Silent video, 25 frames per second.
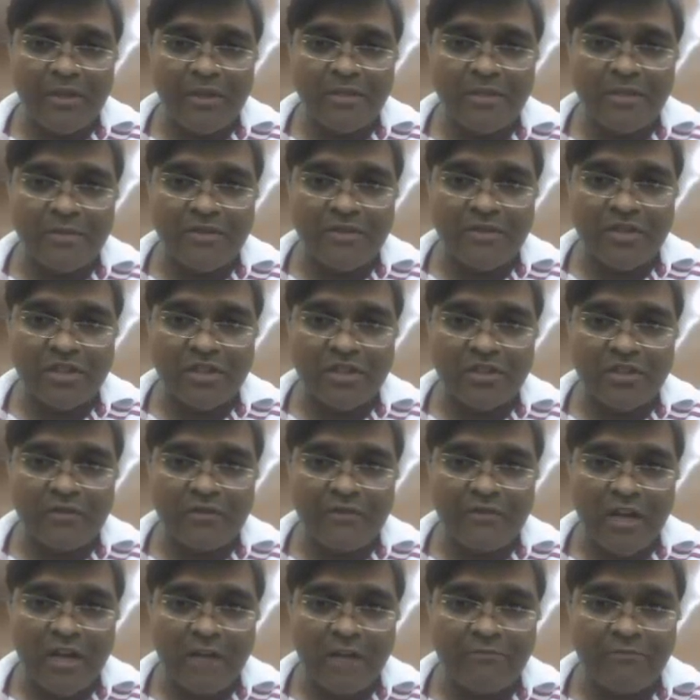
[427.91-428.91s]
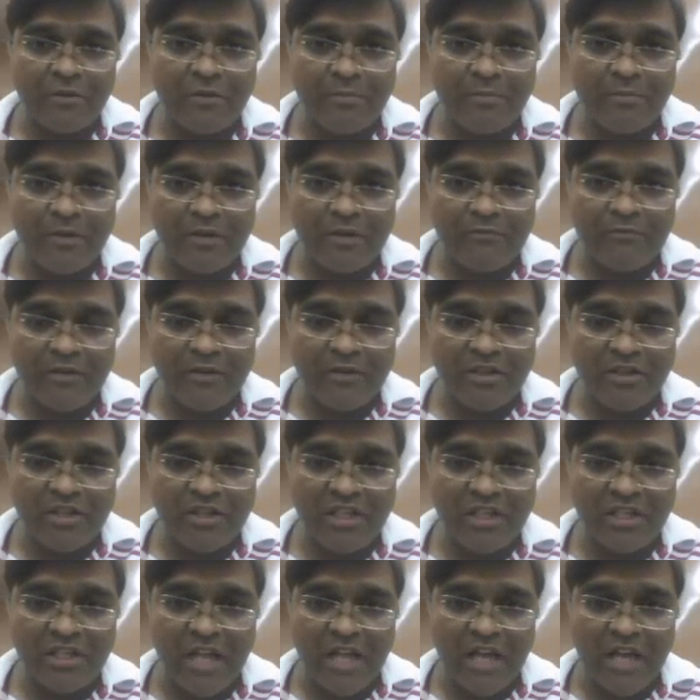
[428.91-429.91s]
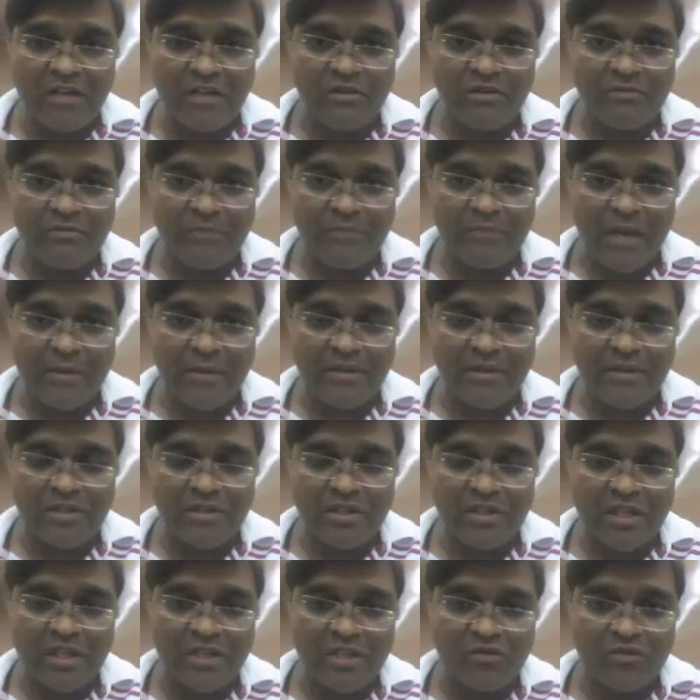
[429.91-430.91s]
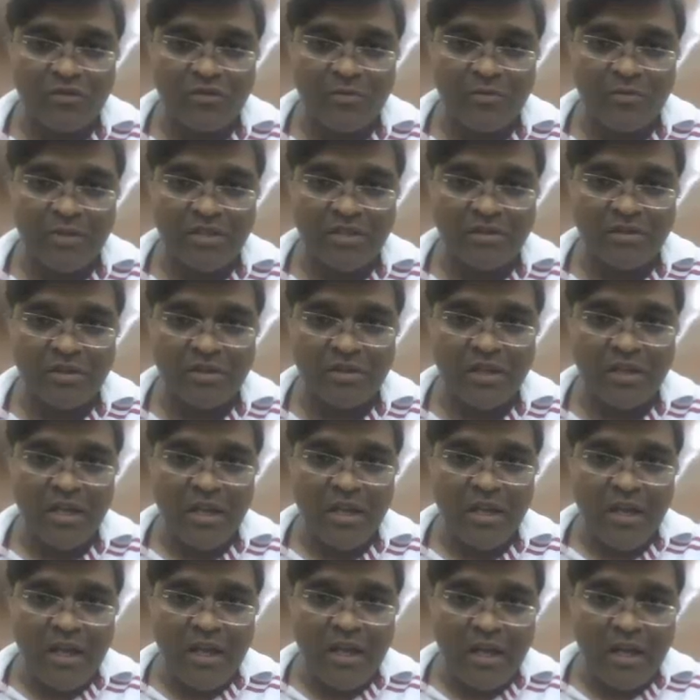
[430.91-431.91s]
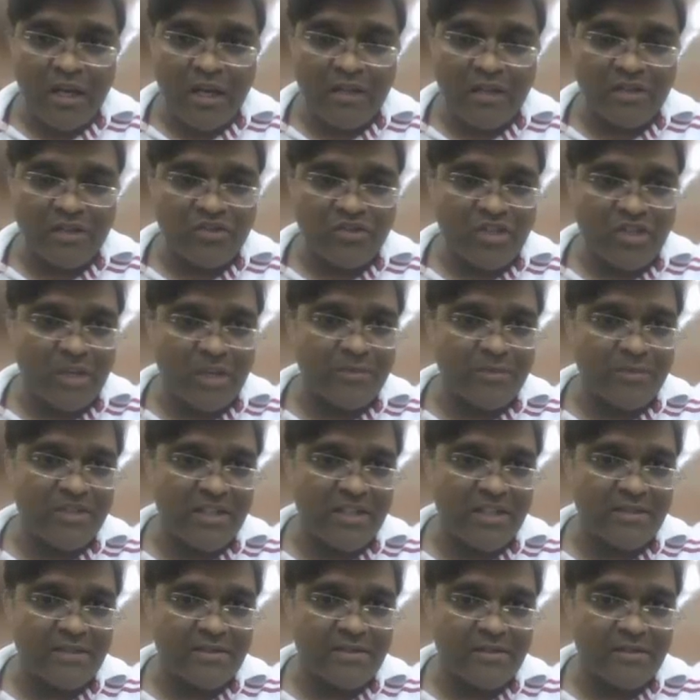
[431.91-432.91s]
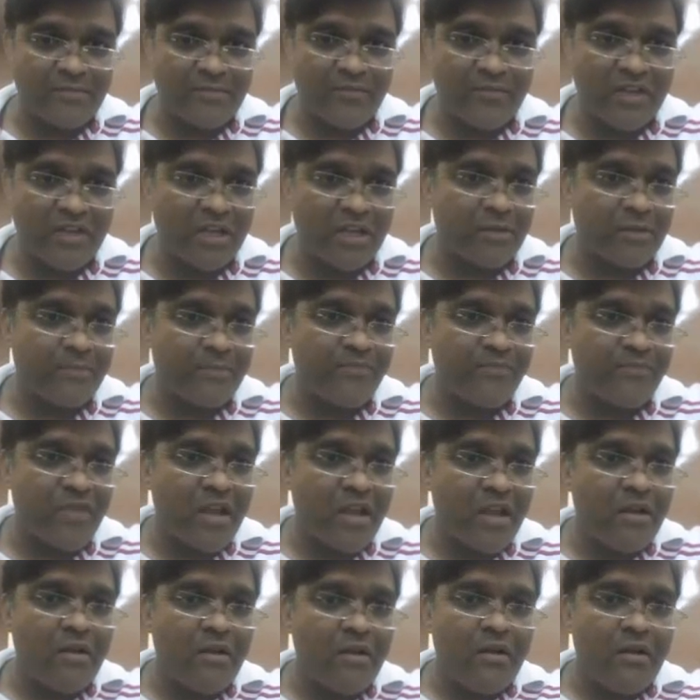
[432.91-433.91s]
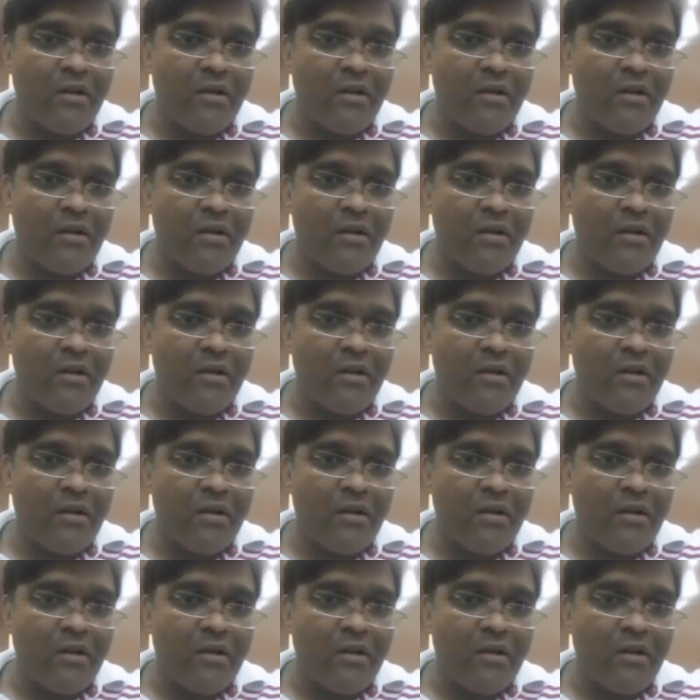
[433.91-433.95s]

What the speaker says: principal section of half wave plate, where theta and pi minus theta has to be measured in the same sense. Right.